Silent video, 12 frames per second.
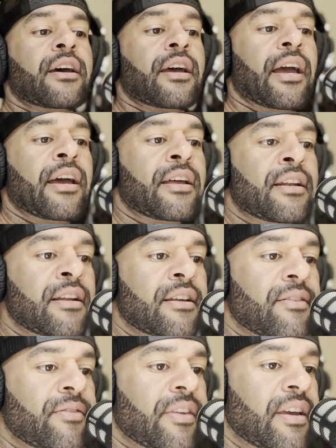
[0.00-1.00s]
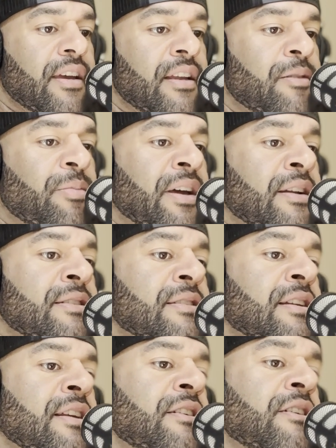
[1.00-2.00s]
And independence
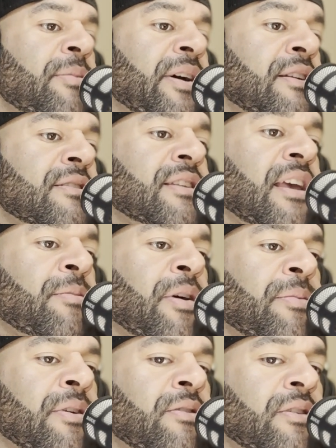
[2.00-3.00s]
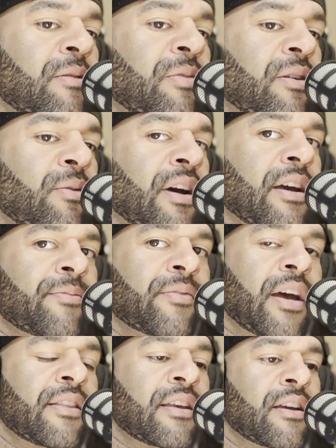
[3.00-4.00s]
and interdependence came up in a really big way.
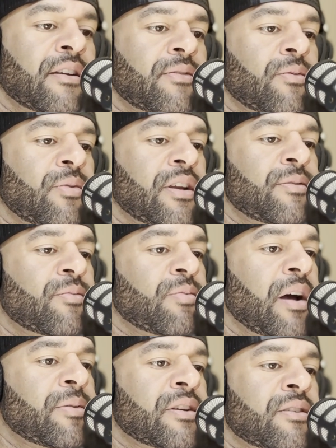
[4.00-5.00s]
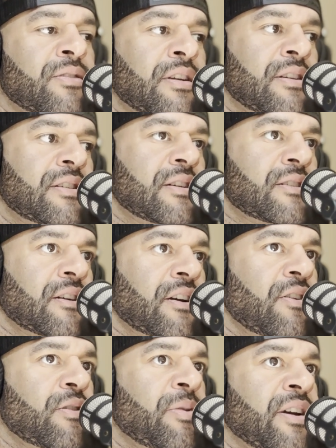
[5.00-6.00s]
I think we probably don't need to touch on
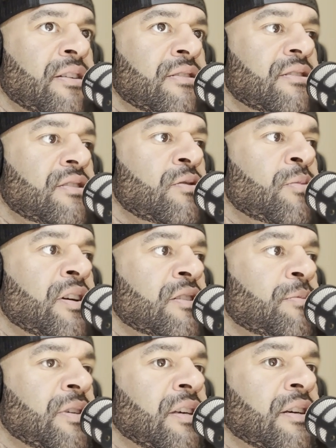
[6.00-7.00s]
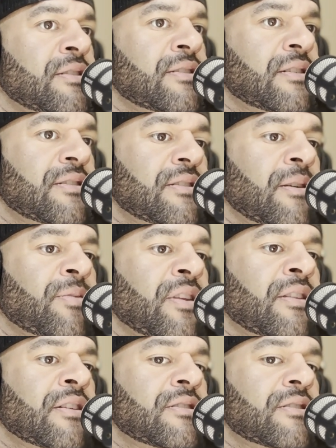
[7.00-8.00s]
codependence too much because it's
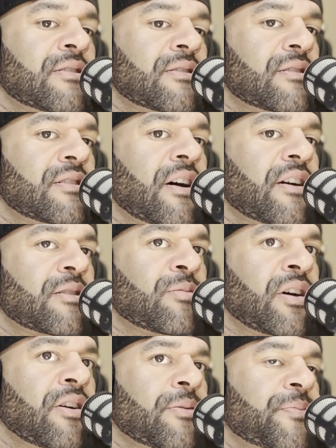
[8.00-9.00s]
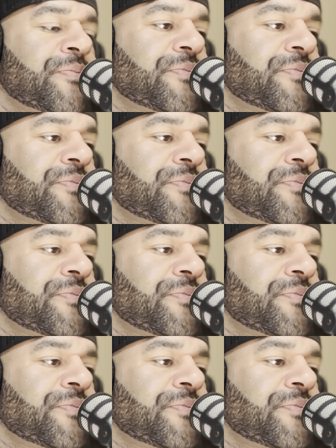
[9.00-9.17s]
something that's talked about